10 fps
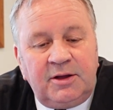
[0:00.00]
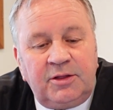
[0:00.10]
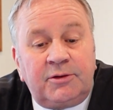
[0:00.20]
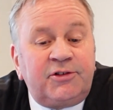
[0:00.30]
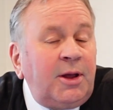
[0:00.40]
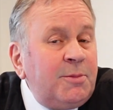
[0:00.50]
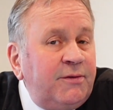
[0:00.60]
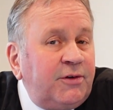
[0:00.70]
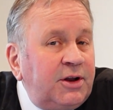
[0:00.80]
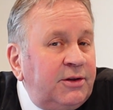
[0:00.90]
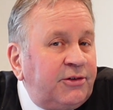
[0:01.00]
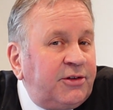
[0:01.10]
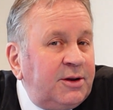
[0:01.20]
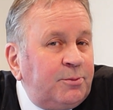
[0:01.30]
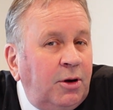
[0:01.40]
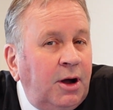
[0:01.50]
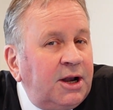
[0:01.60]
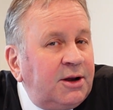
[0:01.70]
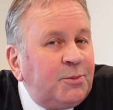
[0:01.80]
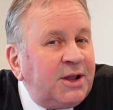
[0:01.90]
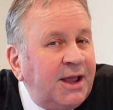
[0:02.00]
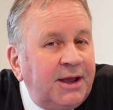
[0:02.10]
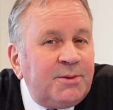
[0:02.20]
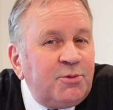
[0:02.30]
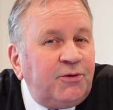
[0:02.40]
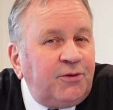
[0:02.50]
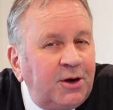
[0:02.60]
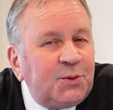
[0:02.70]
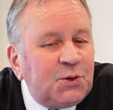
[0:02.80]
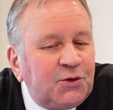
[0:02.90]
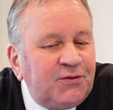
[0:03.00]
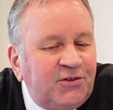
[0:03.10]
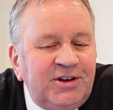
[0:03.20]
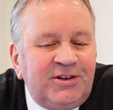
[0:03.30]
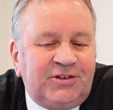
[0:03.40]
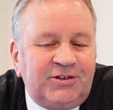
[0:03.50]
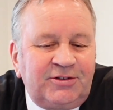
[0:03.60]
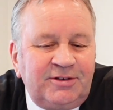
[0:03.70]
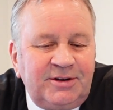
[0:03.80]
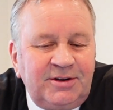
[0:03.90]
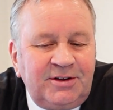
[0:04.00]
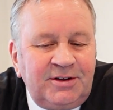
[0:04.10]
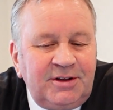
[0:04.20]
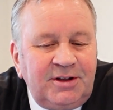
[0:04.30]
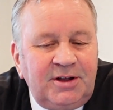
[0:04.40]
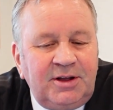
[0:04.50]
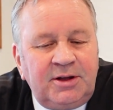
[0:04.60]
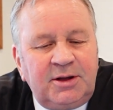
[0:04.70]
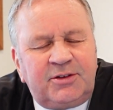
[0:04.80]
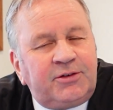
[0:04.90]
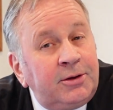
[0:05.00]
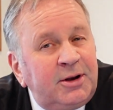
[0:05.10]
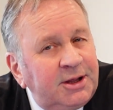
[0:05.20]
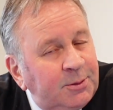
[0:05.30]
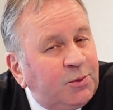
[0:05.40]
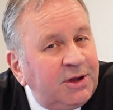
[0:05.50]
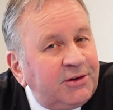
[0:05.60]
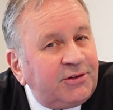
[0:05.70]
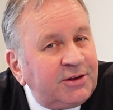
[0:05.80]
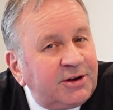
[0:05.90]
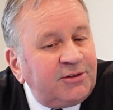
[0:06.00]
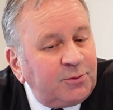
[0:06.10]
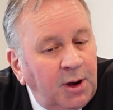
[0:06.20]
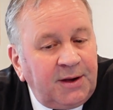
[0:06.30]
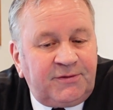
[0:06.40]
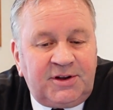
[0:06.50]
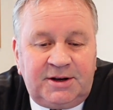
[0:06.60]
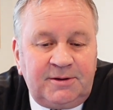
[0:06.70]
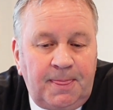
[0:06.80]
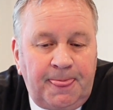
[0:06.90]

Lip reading: There is some evidence that Pilate became a follower of Jesus. It certainly appears that his wife did.